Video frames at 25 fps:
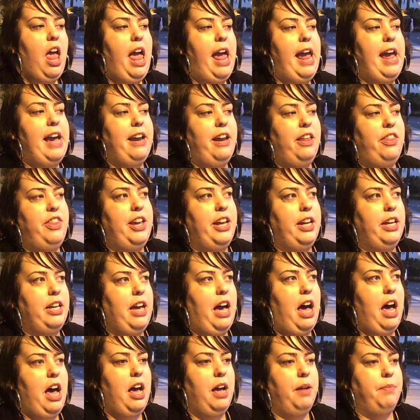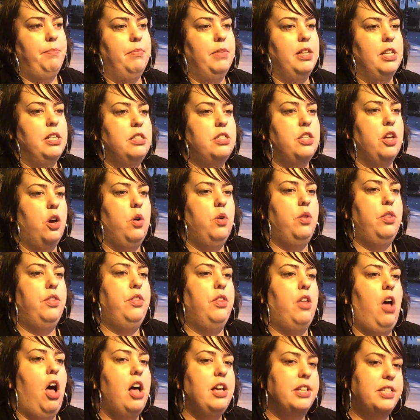And I think so
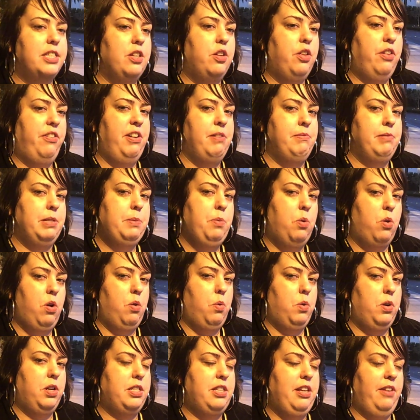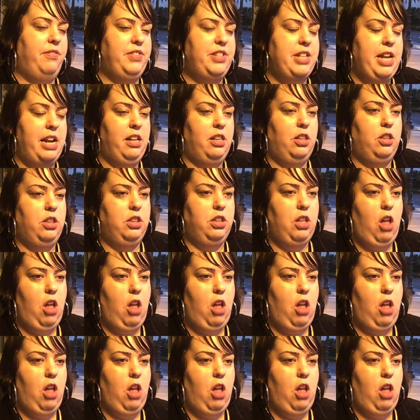also the Feminist Porn Awards have done a